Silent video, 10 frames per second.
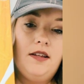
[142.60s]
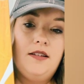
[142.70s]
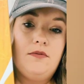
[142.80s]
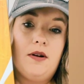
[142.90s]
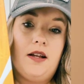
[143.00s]

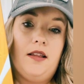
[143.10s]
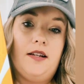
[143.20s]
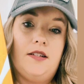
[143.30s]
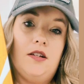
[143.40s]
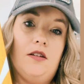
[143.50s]
is what I
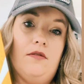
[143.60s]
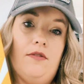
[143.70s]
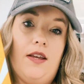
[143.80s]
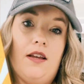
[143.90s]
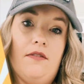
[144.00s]
like to
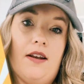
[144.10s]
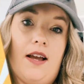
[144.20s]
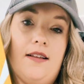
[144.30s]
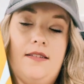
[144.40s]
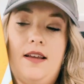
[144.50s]
think of it
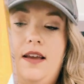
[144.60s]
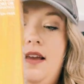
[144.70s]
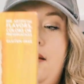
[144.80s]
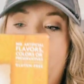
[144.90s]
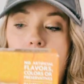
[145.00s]
as.
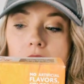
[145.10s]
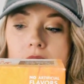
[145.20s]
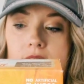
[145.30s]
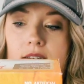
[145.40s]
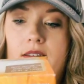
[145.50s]

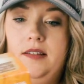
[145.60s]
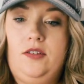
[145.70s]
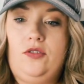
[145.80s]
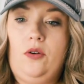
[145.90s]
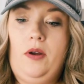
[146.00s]
But this
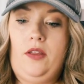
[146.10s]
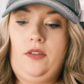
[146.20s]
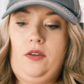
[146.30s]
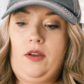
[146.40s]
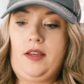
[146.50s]
is so
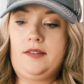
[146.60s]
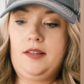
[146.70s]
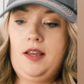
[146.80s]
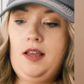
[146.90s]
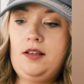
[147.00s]
healthy, you guys.
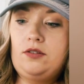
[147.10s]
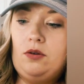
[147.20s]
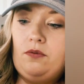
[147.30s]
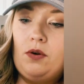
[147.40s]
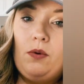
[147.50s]

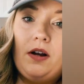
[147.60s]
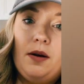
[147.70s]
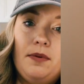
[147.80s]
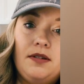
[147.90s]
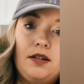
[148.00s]
So for 1
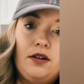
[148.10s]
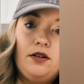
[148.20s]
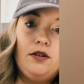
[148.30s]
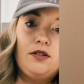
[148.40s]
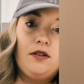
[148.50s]
cup of
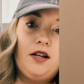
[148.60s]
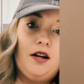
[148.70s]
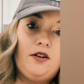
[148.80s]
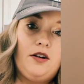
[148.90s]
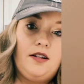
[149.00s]
cereal, it's only
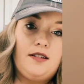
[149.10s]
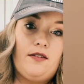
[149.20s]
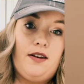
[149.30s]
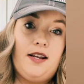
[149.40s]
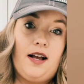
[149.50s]

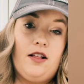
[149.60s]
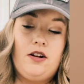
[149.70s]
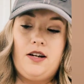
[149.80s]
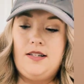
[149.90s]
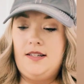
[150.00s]
170
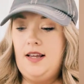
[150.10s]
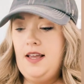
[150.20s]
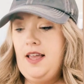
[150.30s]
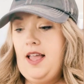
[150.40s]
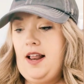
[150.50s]
calories.
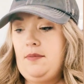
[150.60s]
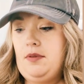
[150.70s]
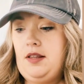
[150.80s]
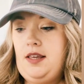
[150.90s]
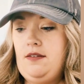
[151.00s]
And I
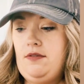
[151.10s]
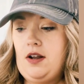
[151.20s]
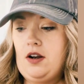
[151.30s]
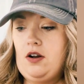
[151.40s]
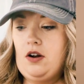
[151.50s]
believe
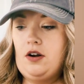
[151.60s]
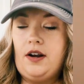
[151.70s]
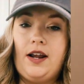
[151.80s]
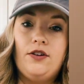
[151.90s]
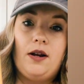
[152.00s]
there are
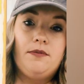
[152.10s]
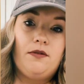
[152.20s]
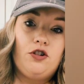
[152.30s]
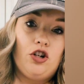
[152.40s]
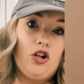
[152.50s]
9 grams
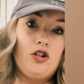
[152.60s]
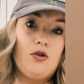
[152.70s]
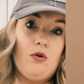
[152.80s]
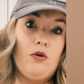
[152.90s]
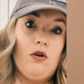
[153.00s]
of sugar
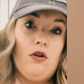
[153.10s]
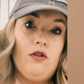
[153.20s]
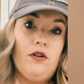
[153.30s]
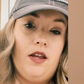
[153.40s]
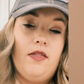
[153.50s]
total
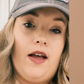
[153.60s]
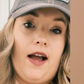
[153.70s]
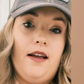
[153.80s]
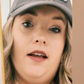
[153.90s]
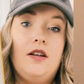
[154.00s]
in
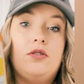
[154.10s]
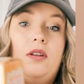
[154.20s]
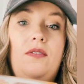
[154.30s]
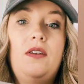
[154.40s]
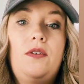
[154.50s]
that. So
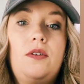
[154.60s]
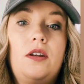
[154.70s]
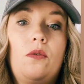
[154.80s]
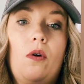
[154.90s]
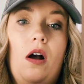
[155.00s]
even if you
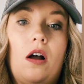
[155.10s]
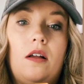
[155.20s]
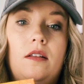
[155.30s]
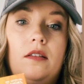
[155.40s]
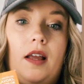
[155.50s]
didn't want
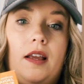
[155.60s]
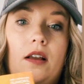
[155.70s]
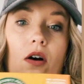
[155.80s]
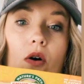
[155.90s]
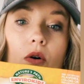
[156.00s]
like
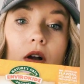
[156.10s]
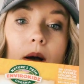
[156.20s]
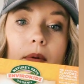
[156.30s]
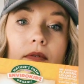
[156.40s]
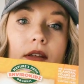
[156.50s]
a whole
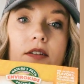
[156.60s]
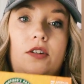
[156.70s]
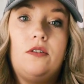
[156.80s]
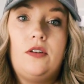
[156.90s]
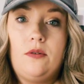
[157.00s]
cup of this,
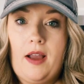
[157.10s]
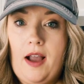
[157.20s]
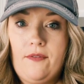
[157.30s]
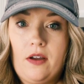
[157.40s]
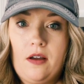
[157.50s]
you could do
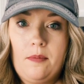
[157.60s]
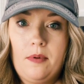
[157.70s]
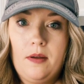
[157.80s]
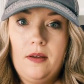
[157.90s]
half a cup.